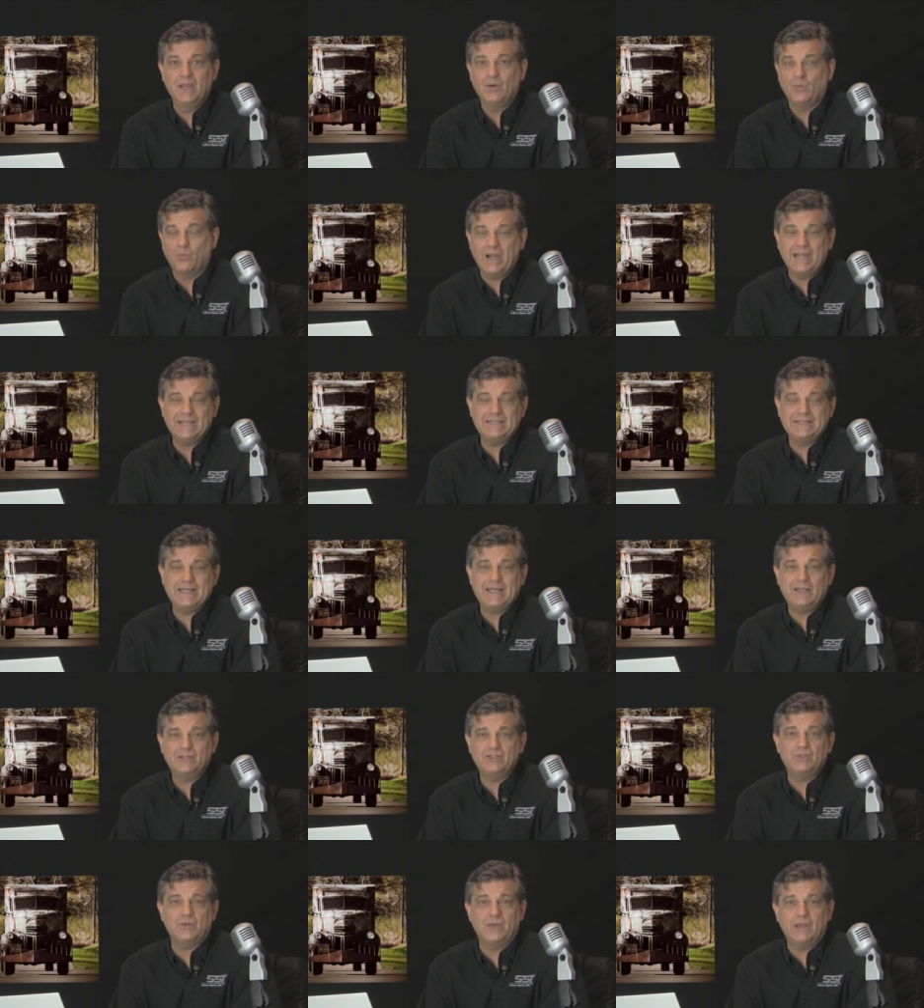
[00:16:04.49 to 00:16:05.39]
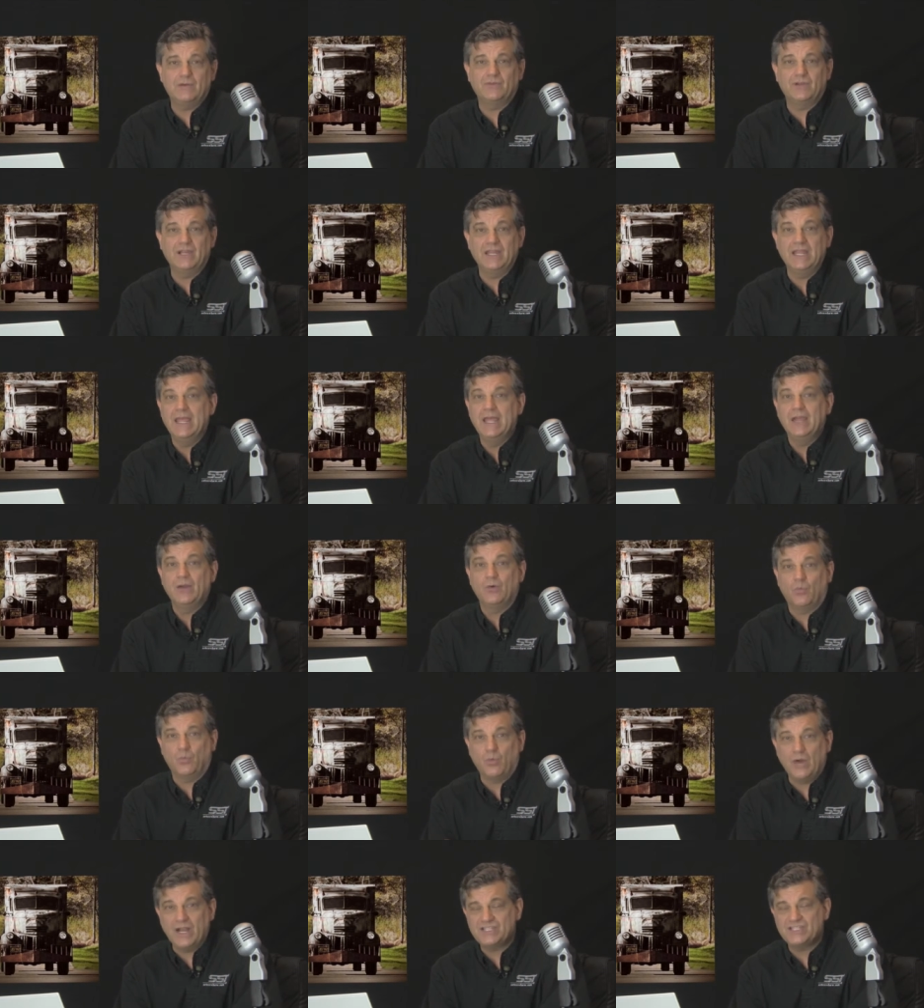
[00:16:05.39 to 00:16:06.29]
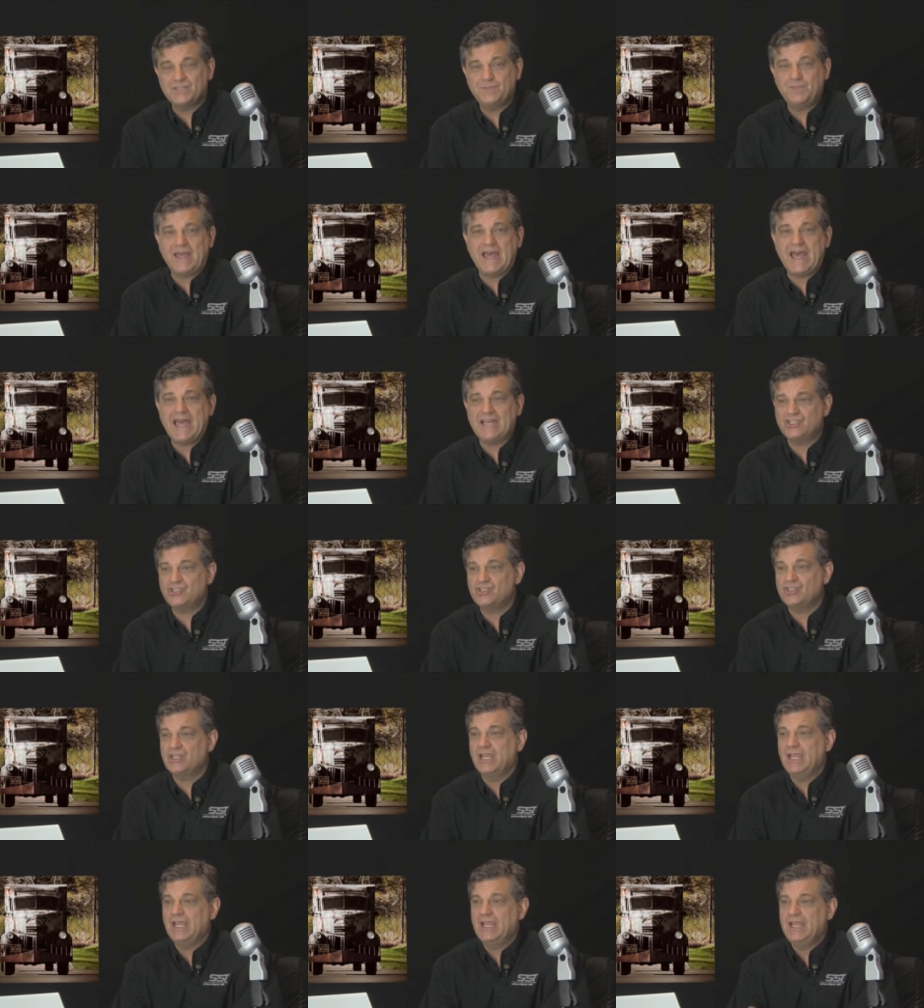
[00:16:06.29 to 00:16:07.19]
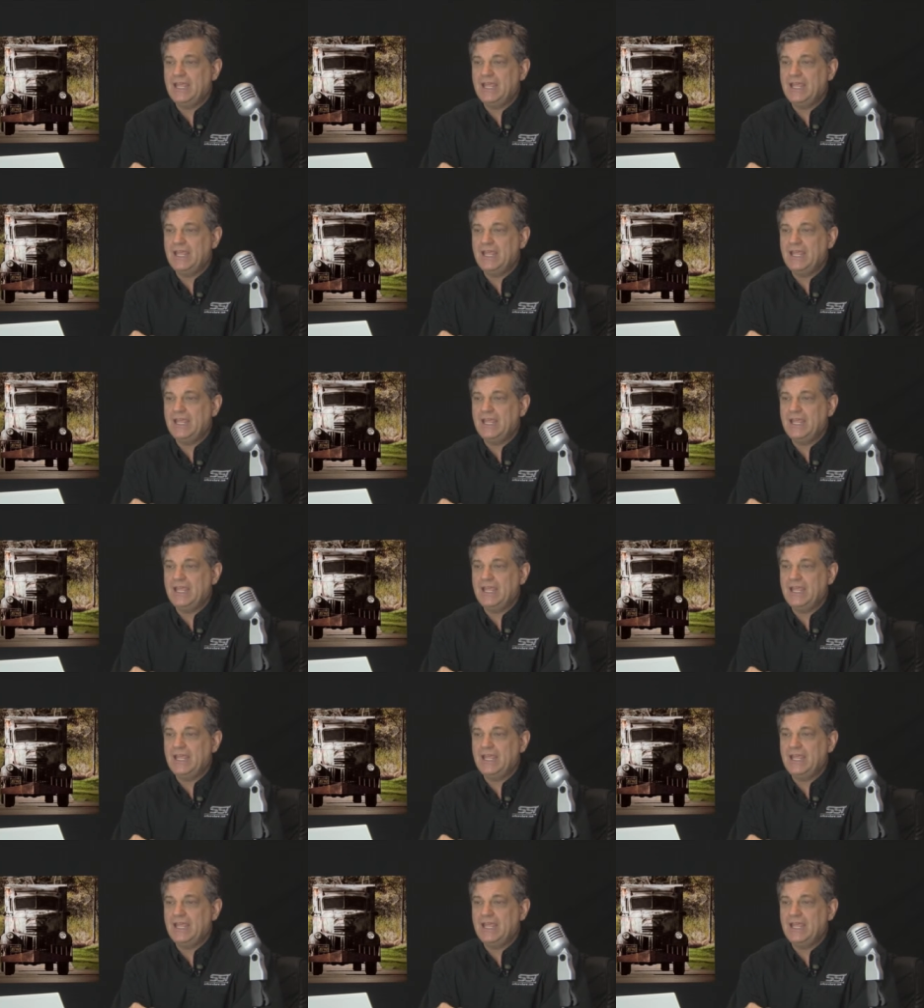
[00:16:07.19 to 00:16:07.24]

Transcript: right down to every rust patch,